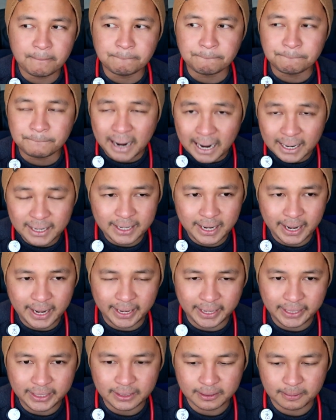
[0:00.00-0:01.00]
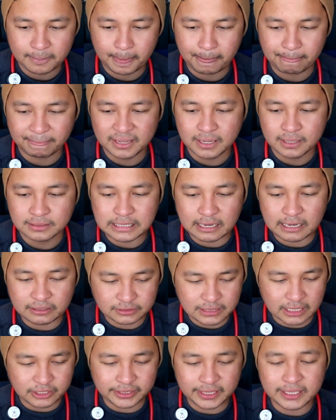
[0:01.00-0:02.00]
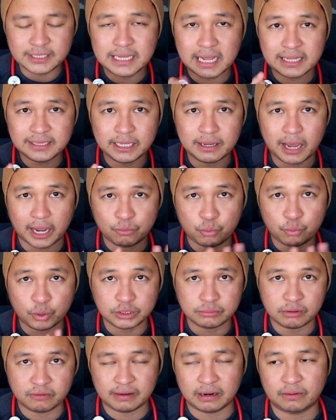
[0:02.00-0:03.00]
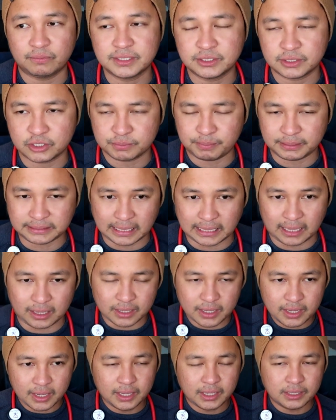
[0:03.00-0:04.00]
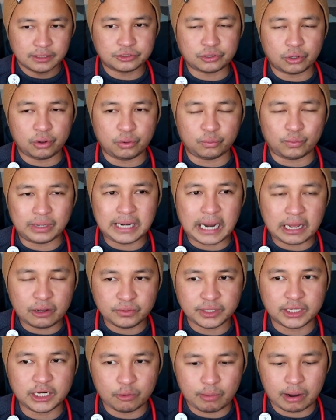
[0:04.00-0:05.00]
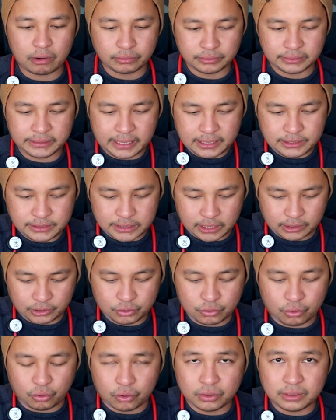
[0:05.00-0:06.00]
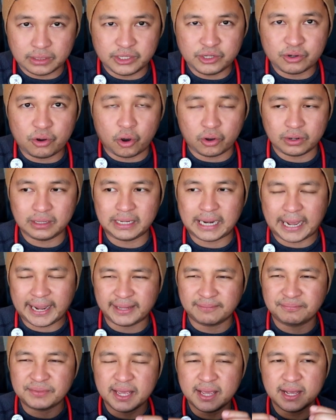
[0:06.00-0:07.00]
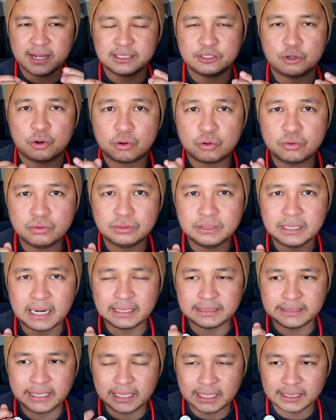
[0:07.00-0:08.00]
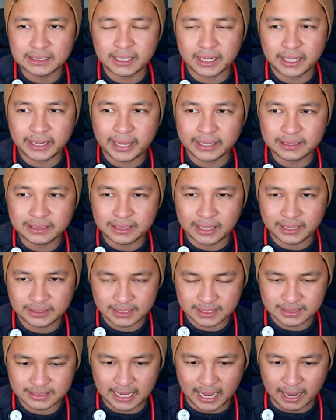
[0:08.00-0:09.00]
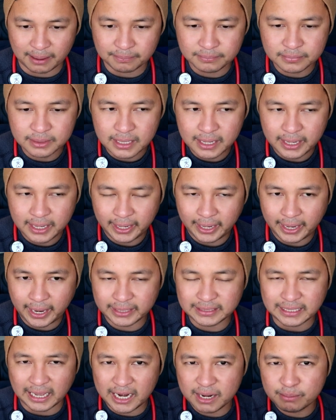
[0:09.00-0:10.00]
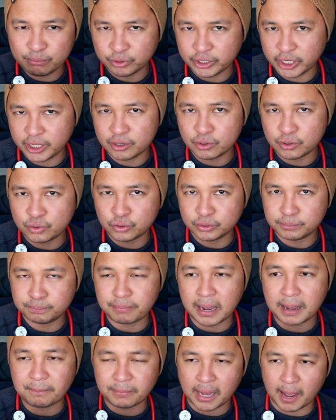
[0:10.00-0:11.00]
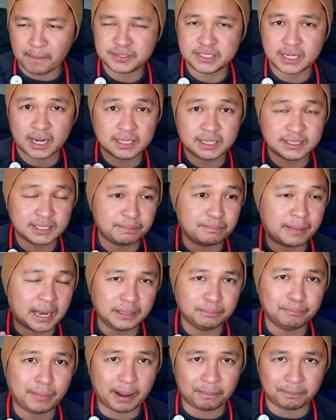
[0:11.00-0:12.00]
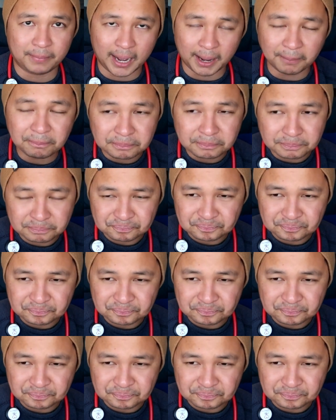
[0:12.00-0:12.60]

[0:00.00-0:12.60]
Monday, Saturday, Sunday, I work 12 hours sa hospital. So, wala akong ginawa kundi i-check yung online. So, kung nag-take ka na ng NCLEX exam, and alam mo na yung good pop-up saka sa bad pop-up,